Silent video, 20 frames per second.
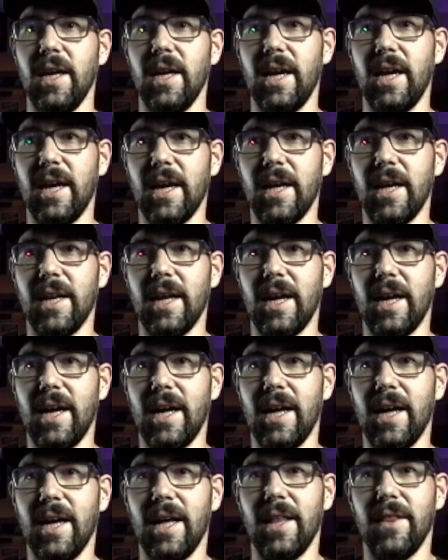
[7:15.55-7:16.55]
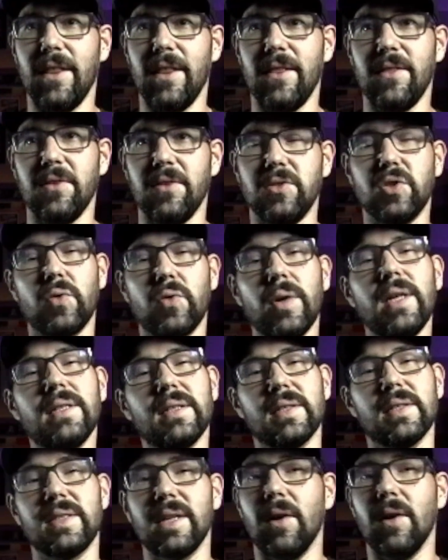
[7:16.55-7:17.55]
and it's great to
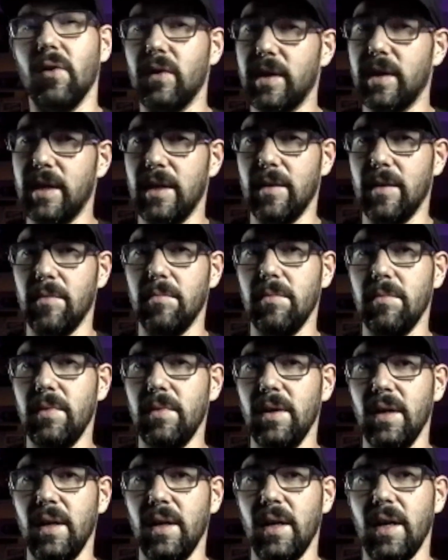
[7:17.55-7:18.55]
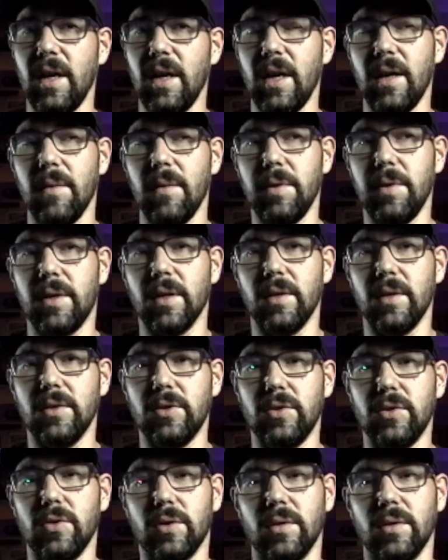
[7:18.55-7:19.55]
sell him
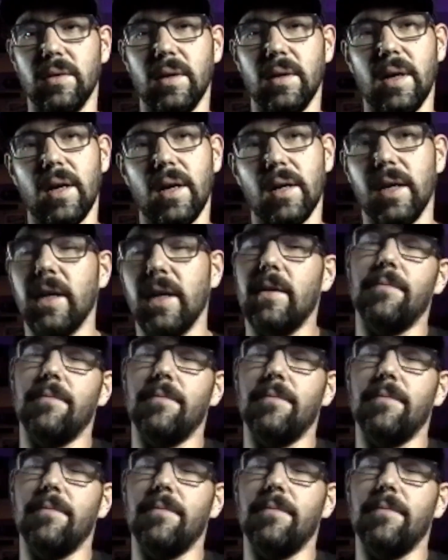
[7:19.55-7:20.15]
because again,